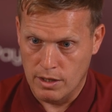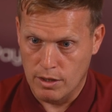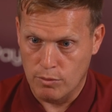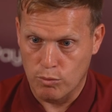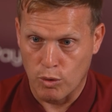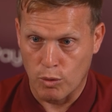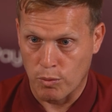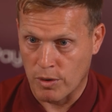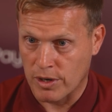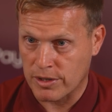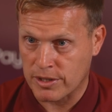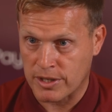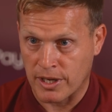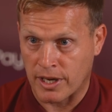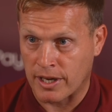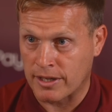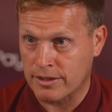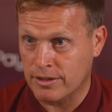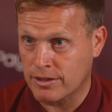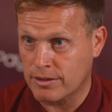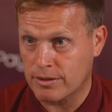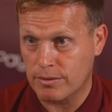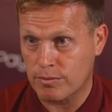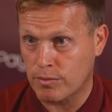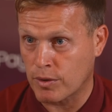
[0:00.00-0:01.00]
We will work
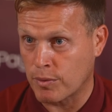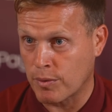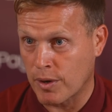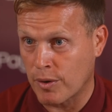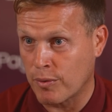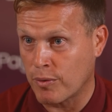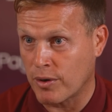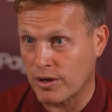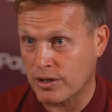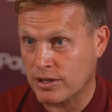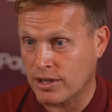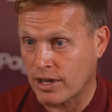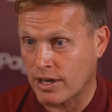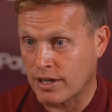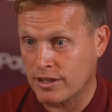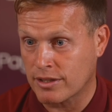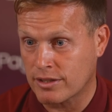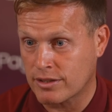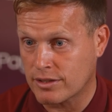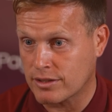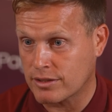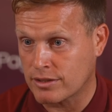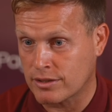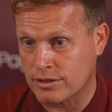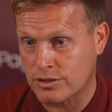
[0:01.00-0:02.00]
hard.
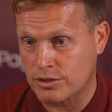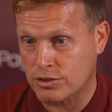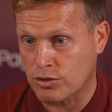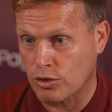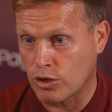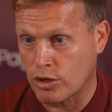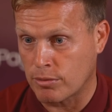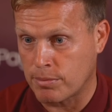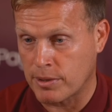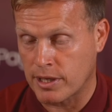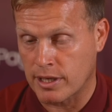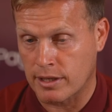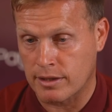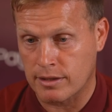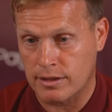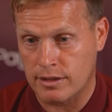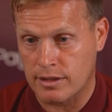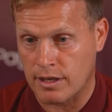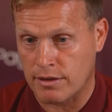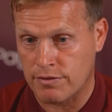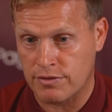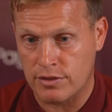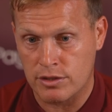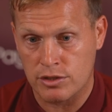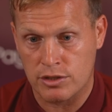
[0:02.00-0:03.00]
There's got to be a
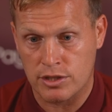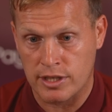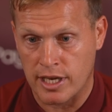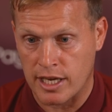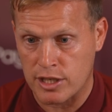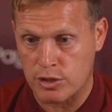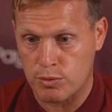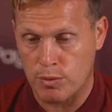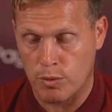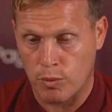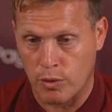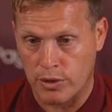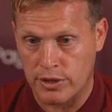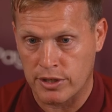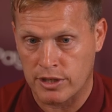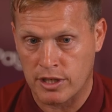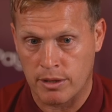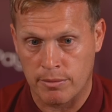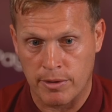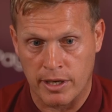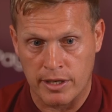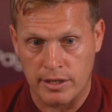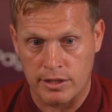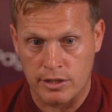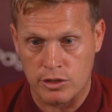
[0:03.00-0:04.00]
difference. Yes, we want to
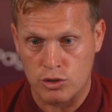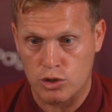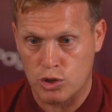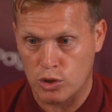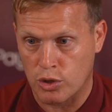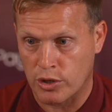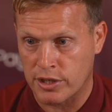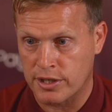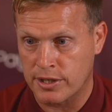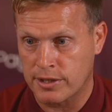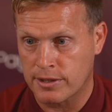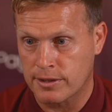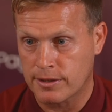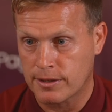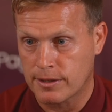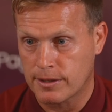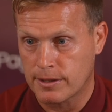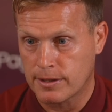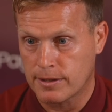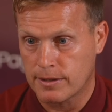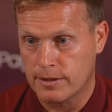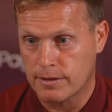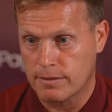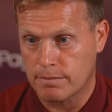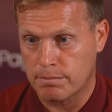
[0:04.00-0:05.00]
come in and enjoy
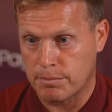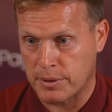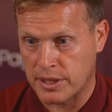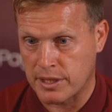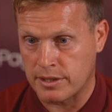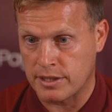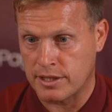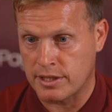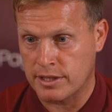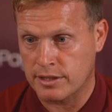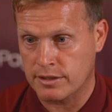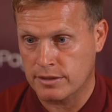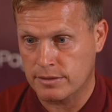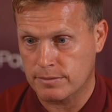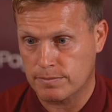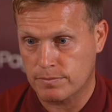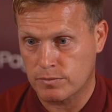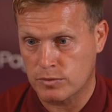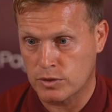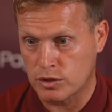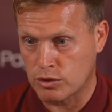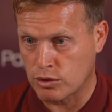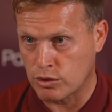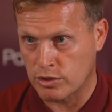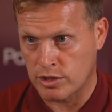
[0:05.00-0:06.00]
being here.
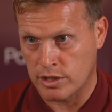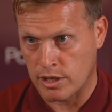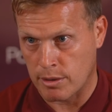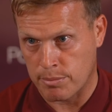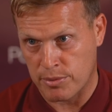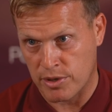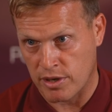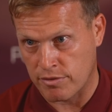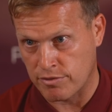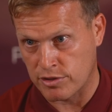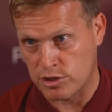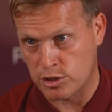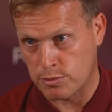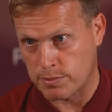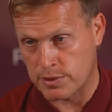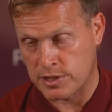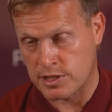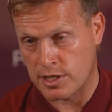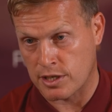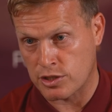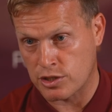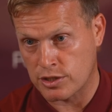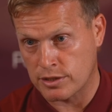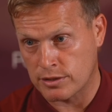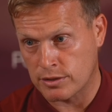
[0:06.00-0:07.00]
You know, we're in a privileged
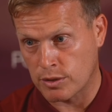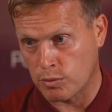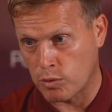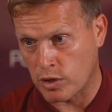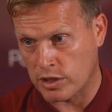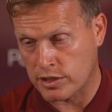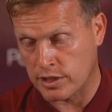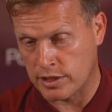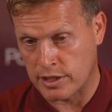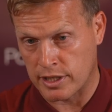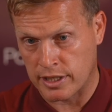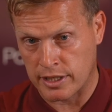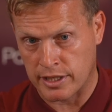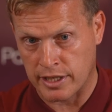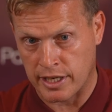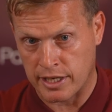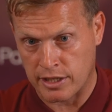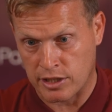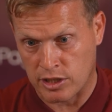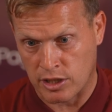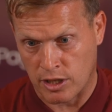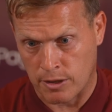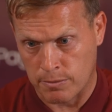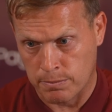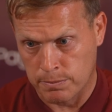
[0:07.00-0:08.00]
position. They're working at a
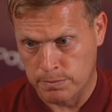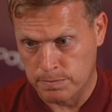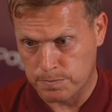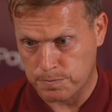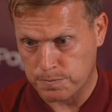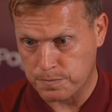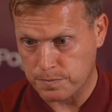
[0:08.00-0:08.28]
great club,